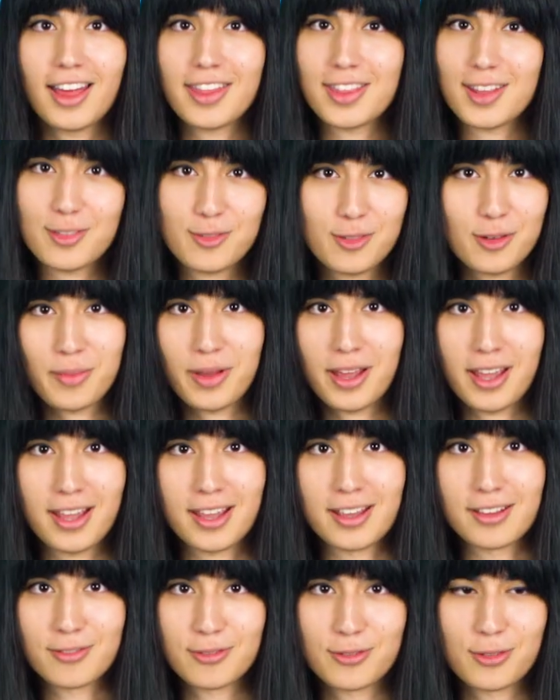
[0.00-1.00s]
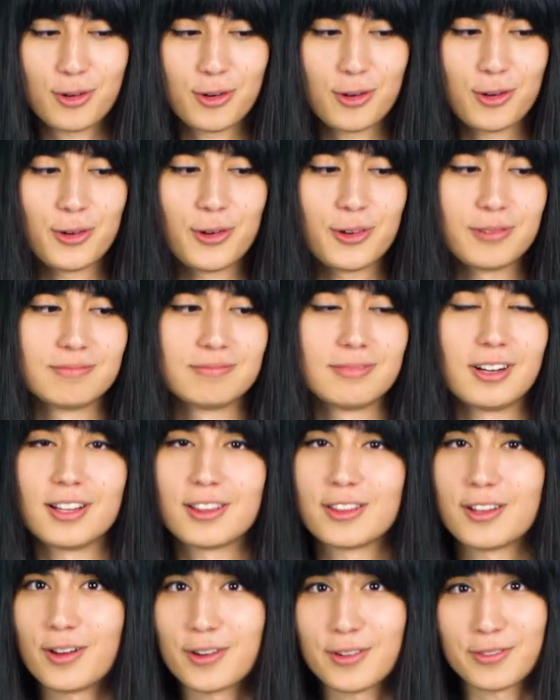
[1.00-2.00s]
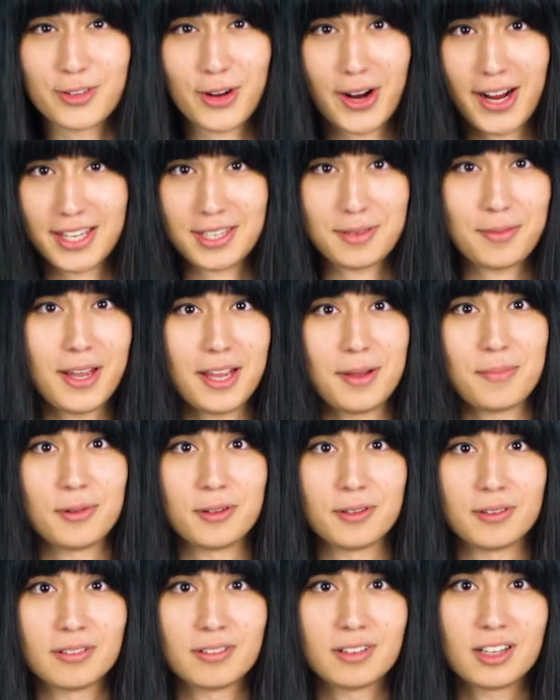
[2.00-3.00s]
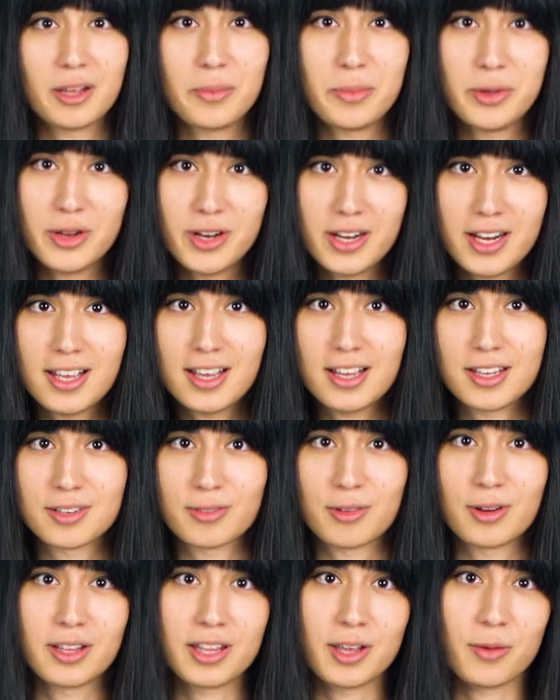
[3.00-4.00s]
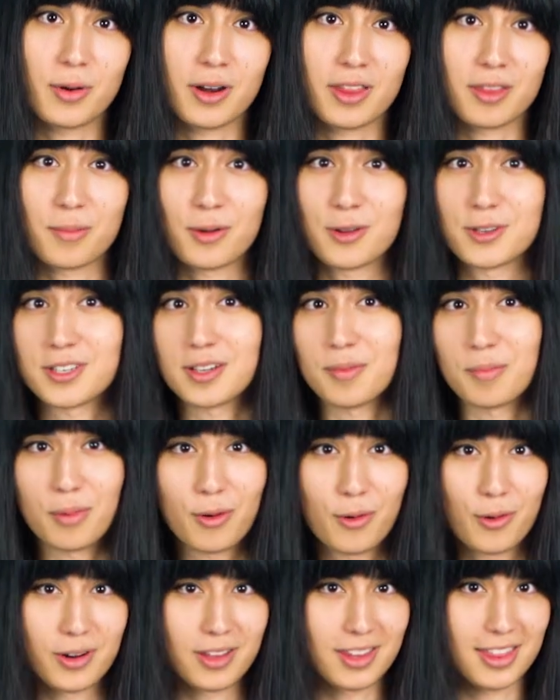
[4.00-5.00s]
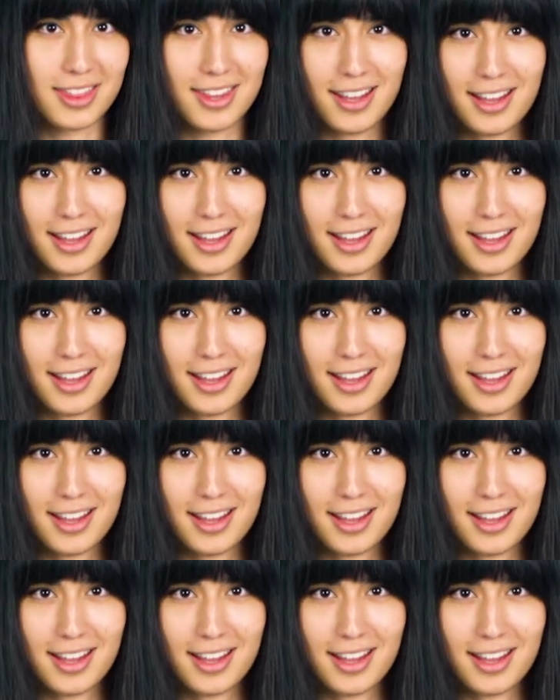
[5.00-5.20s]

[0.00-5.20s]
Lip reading: I think for me, for a lot of trans people, community is really one of the most important